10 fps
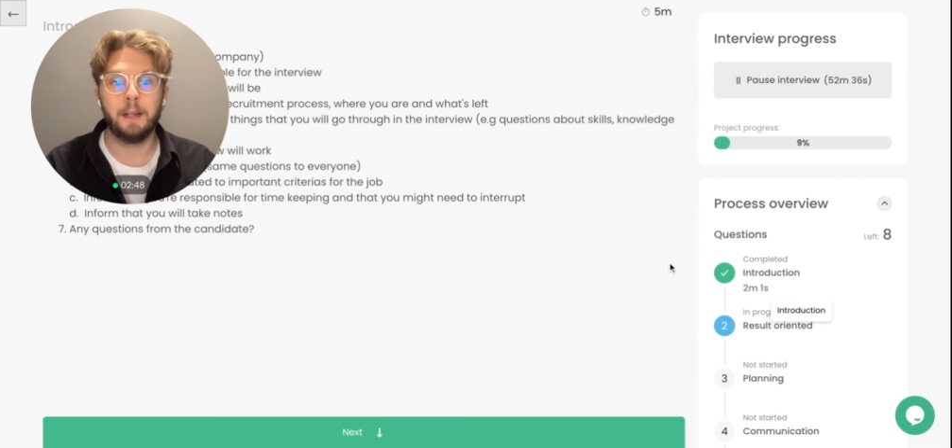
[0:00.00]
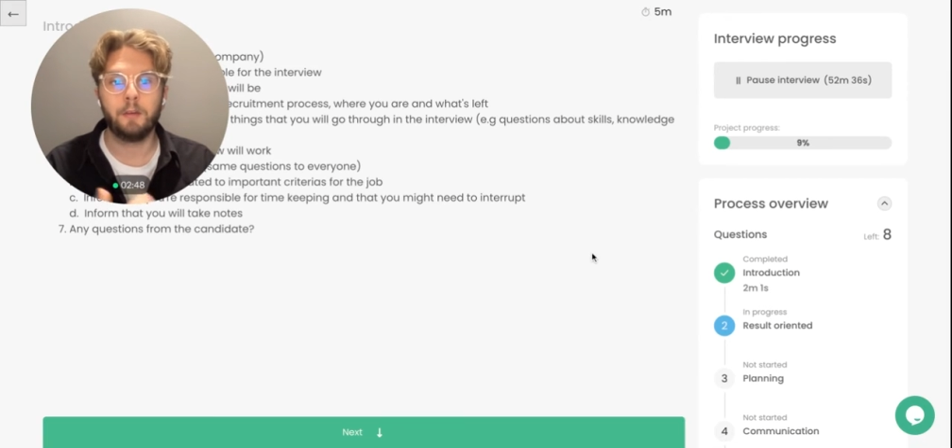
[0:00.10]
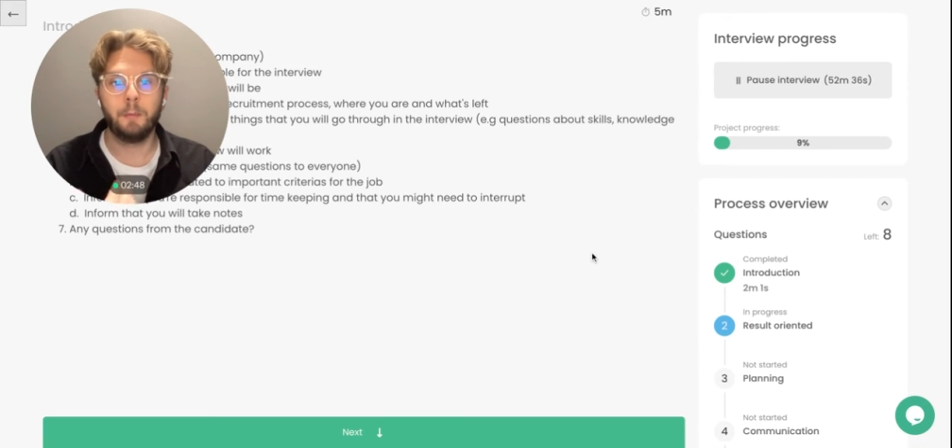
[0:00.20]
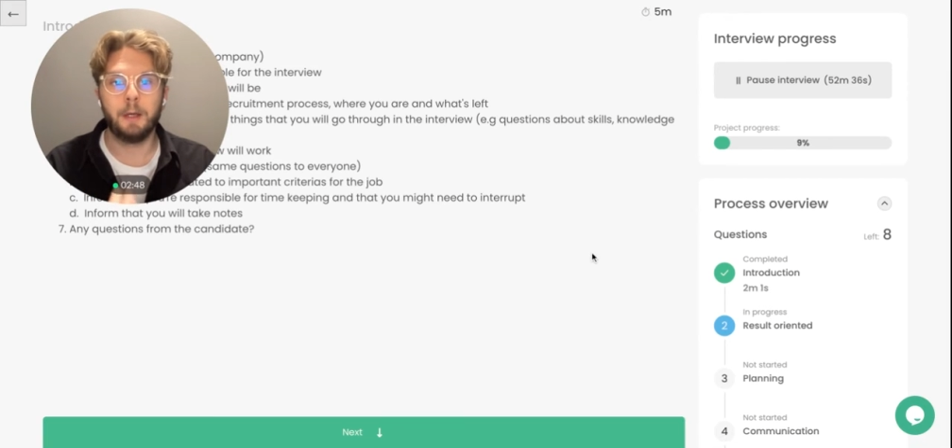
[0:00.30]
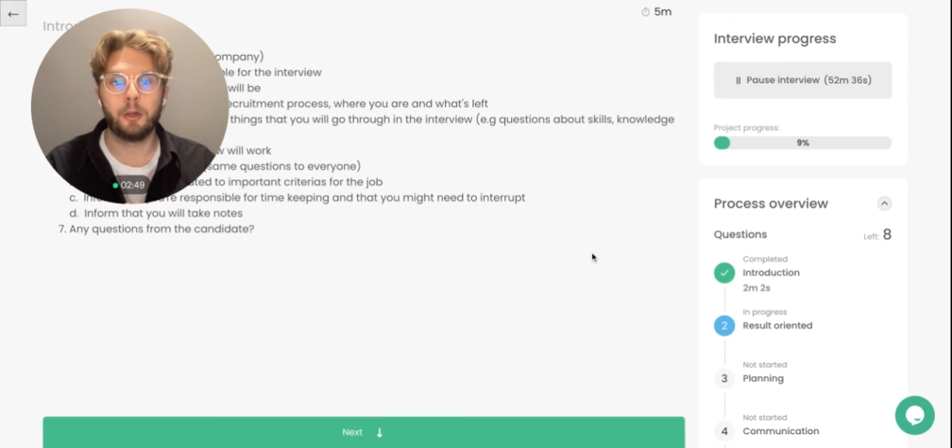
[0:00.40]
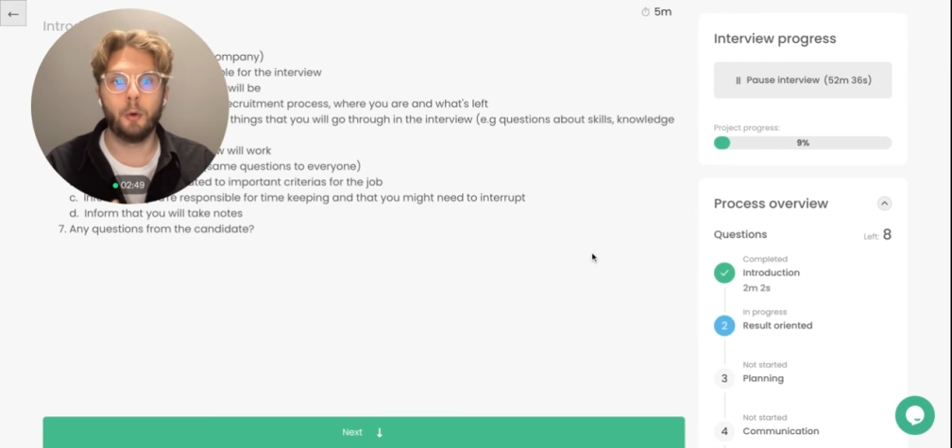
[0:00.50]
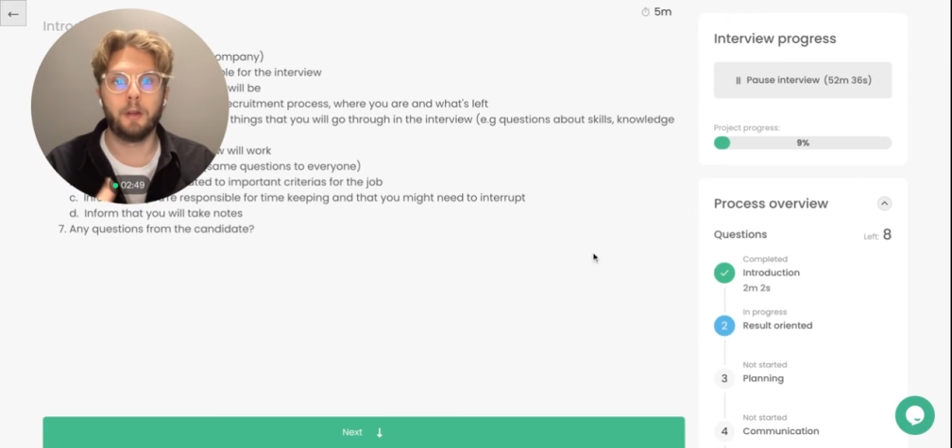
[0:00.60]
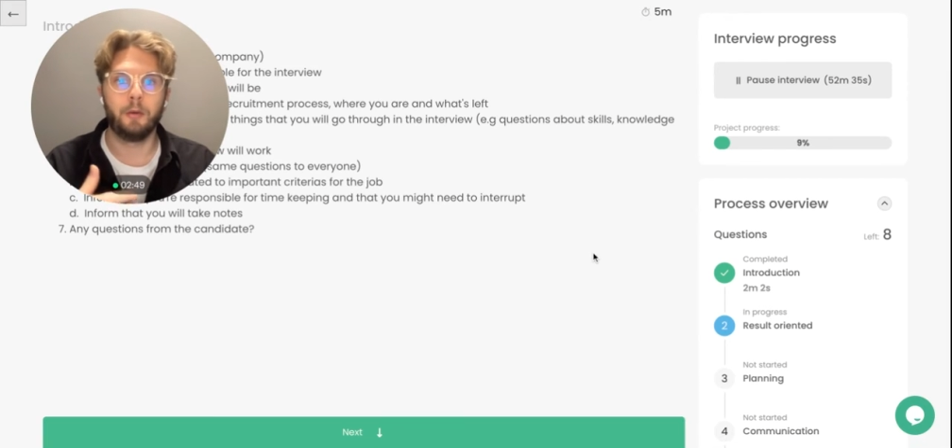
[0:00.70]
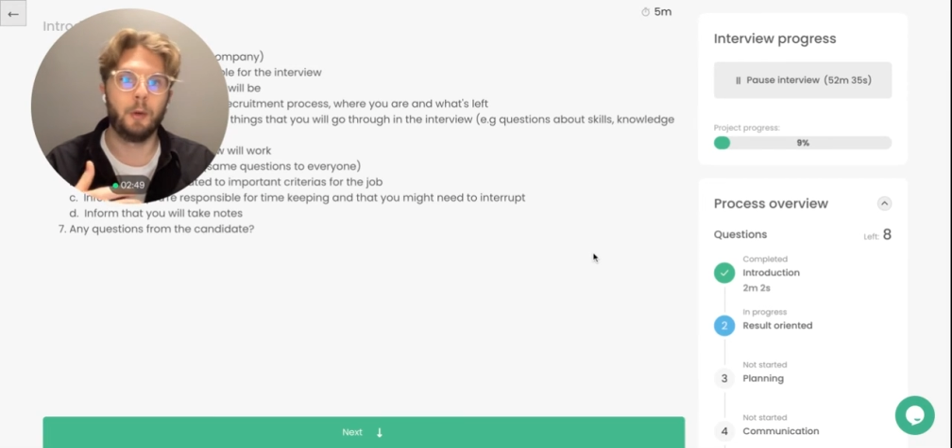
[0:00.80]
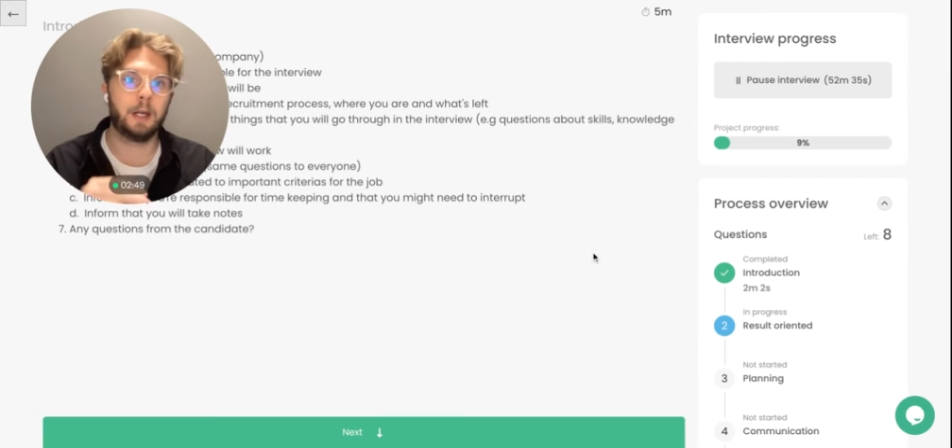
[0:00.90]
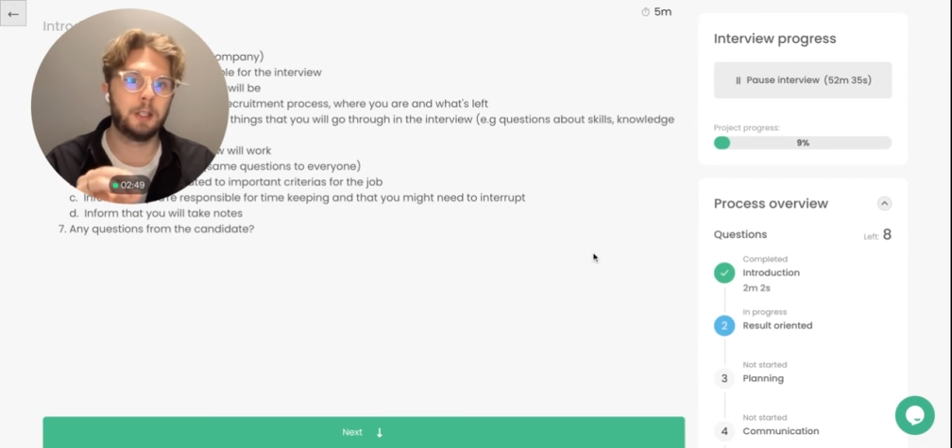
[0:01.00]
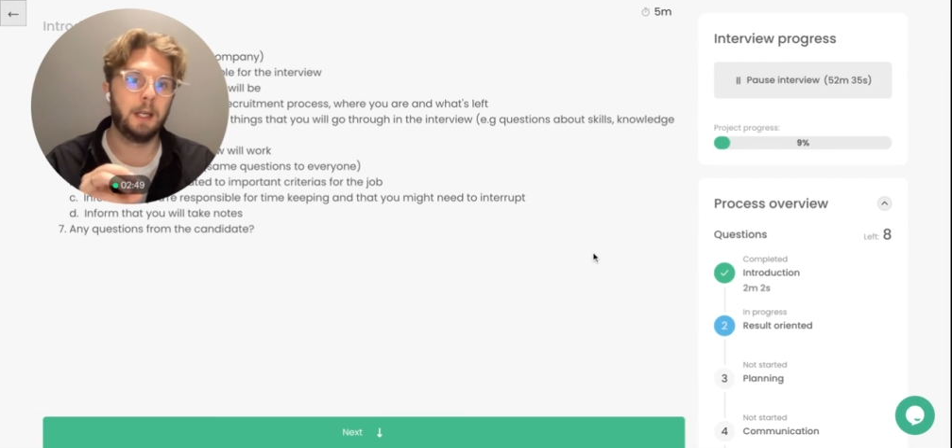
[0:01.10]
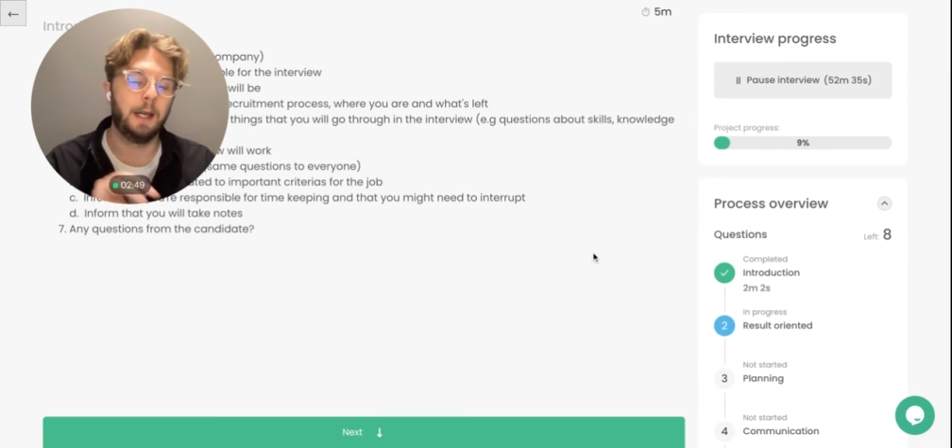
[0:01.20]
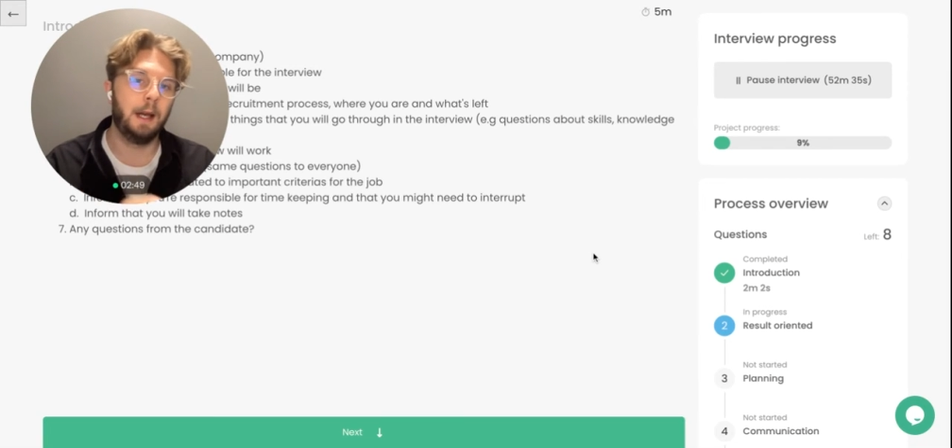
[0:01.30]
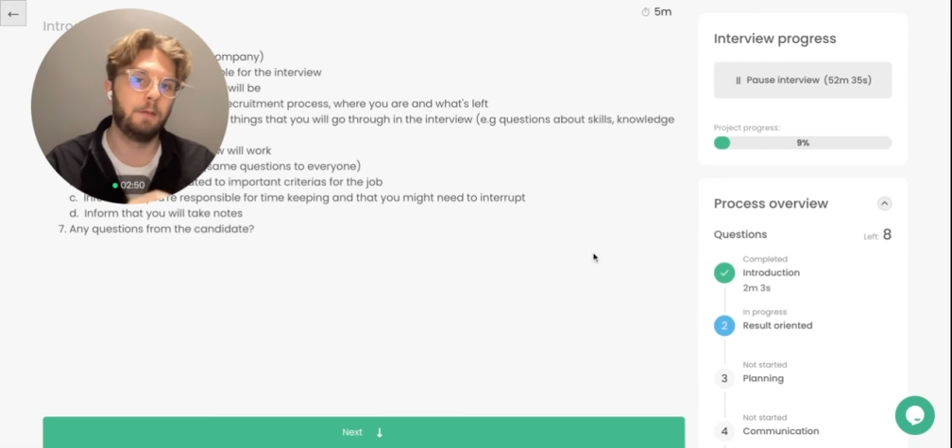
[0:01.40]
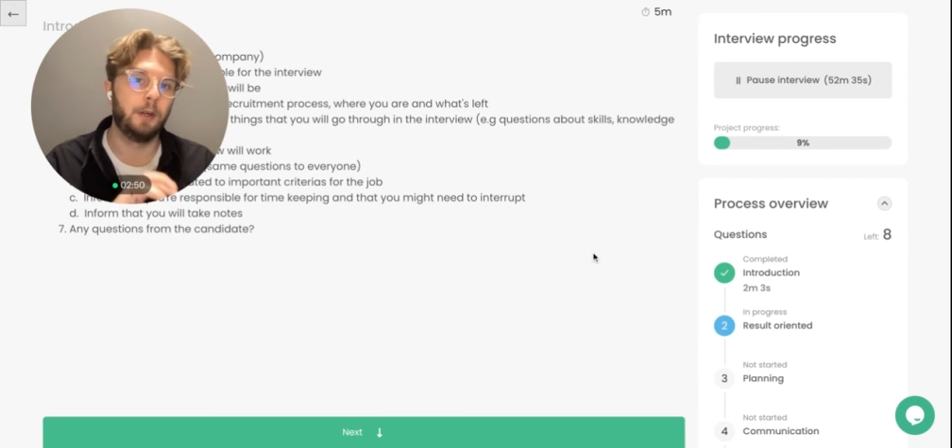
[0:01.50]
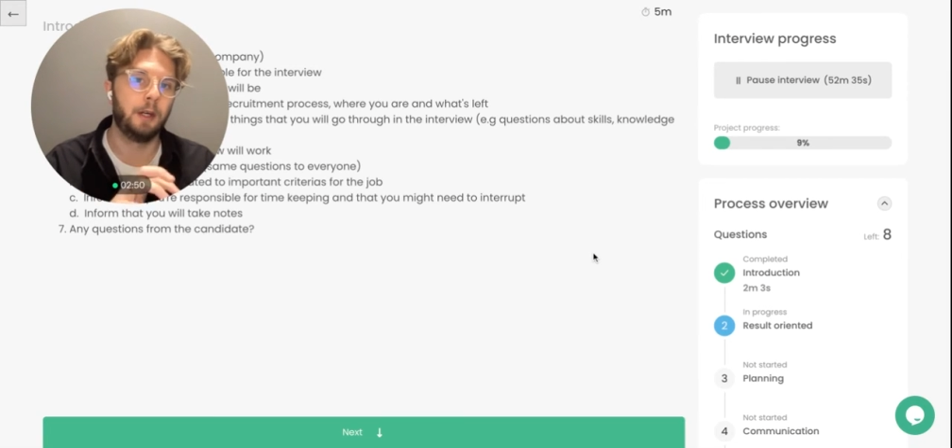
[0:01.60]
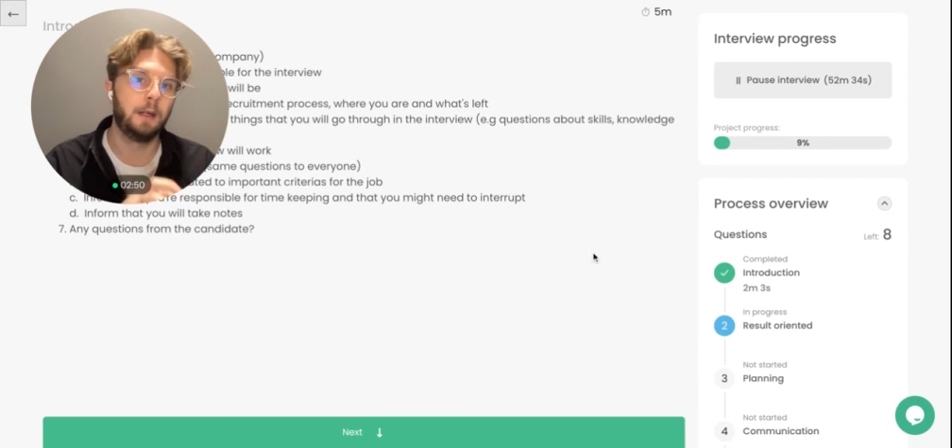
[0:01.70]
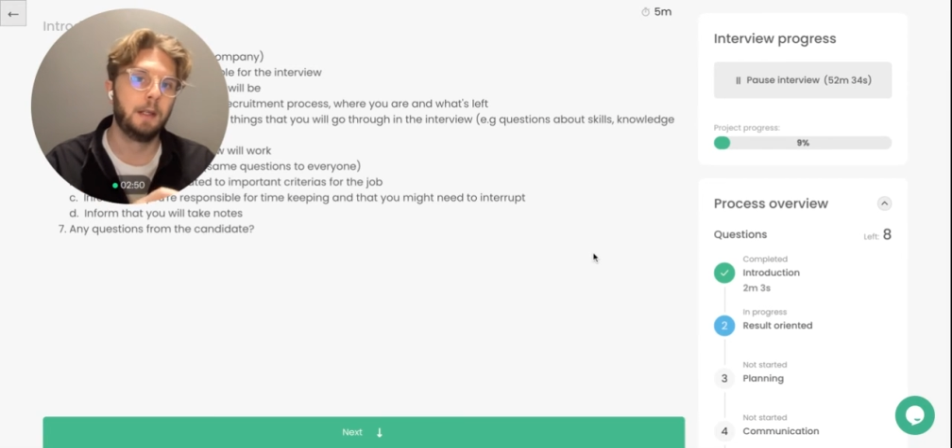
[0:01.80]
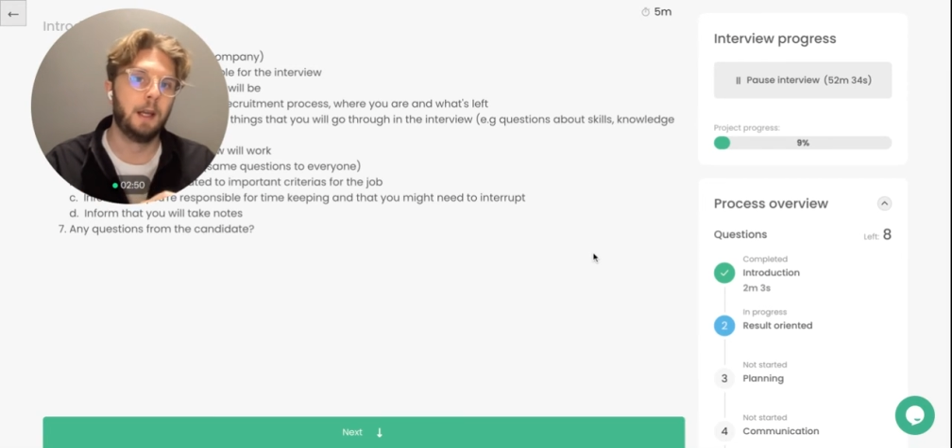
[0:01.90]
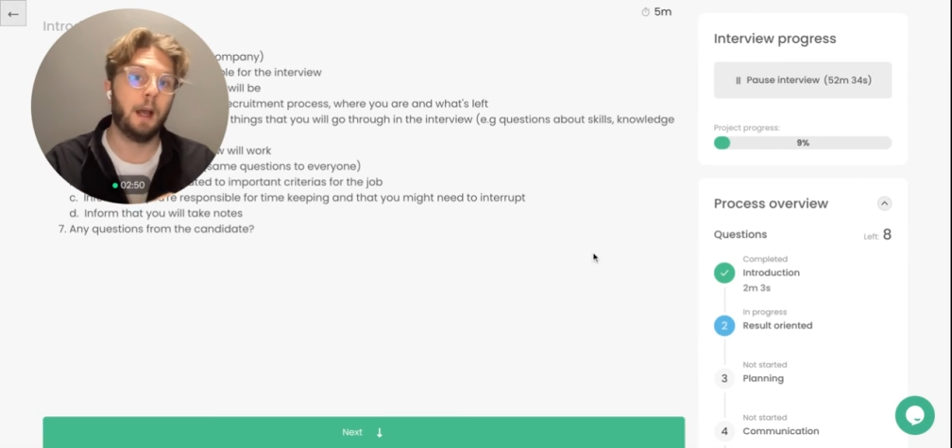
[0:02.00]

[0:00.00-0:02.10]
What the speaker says: And that's to make sure that you actually have a